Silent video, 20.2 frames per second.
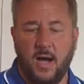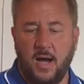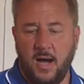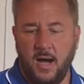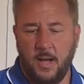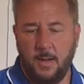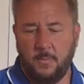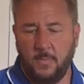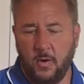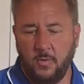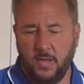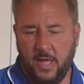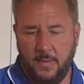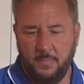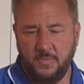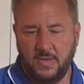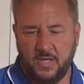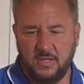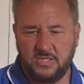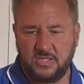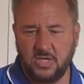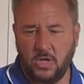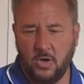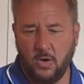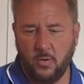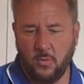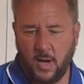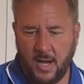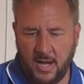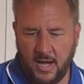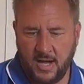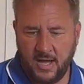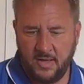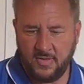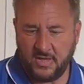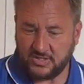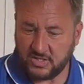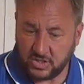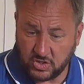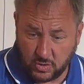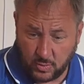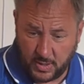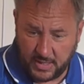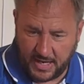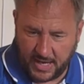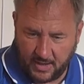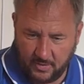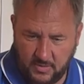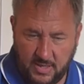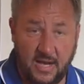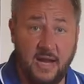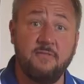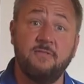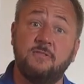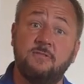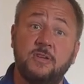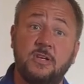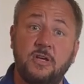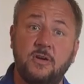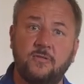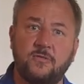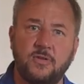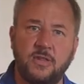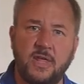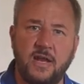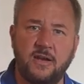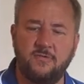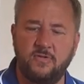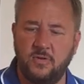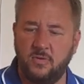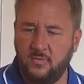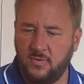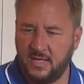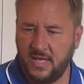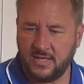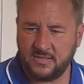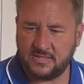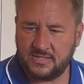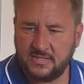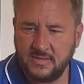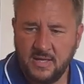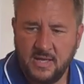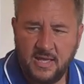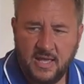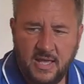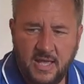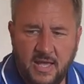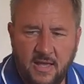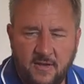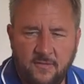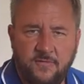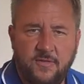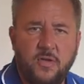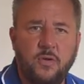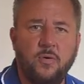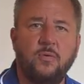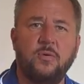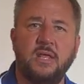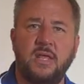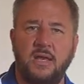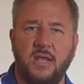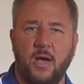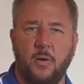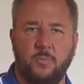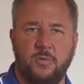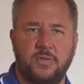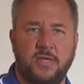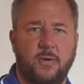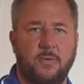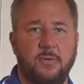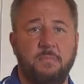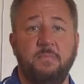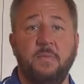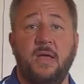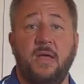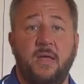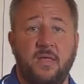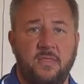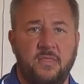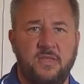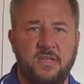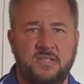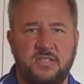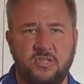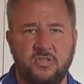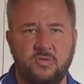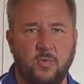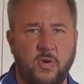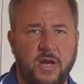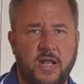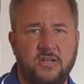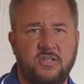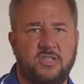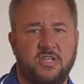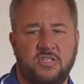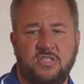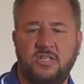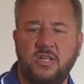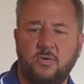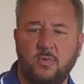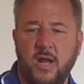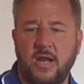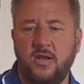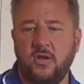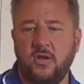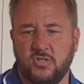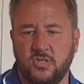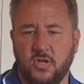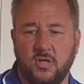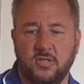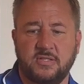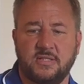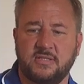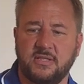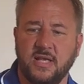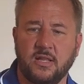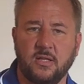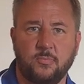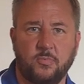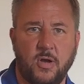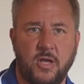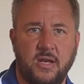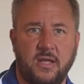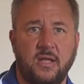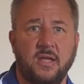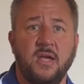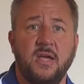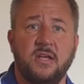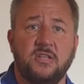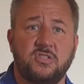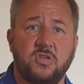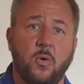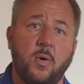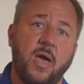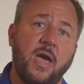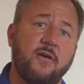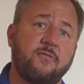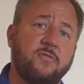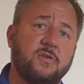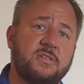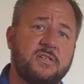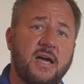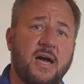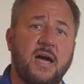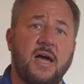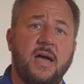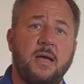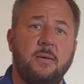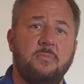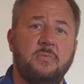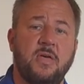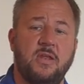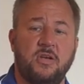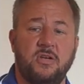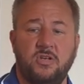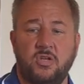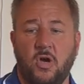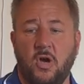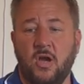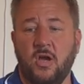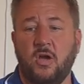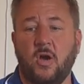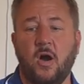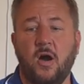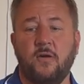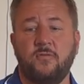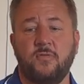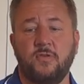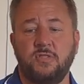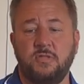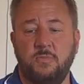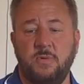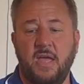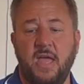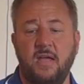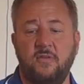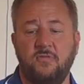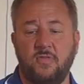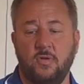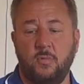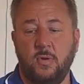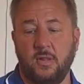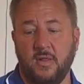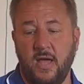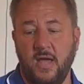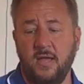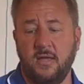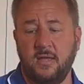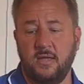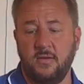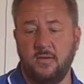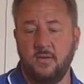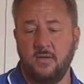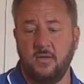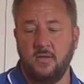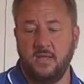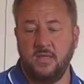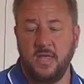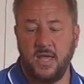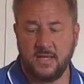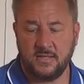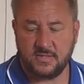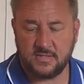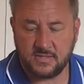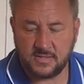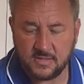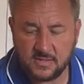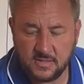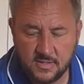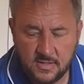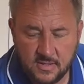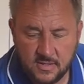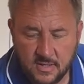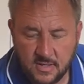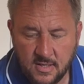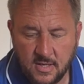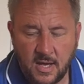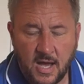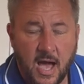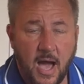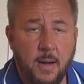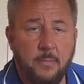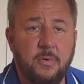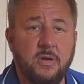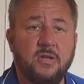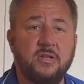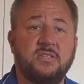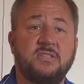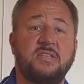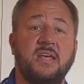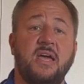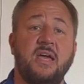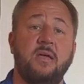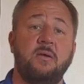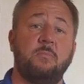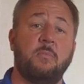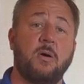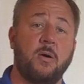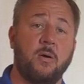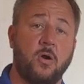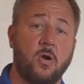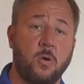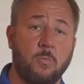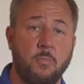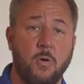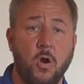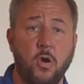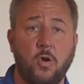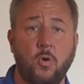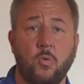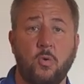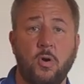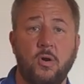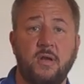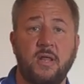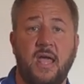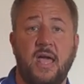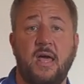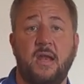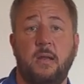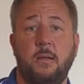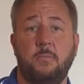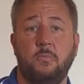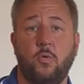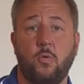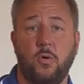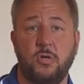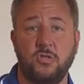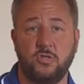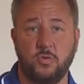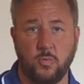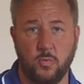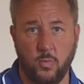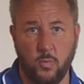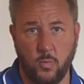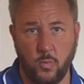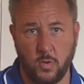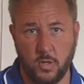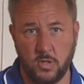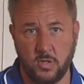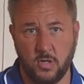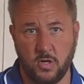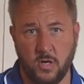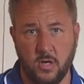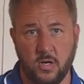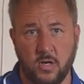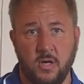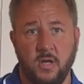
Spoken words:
dog. That's a treat out. I have a video for that if you need help with that one. This is what I just did right called celebrating. So every time that a dog offers a behavior that we like, yes, I'm gonna say her marker word and I'm going to reward her.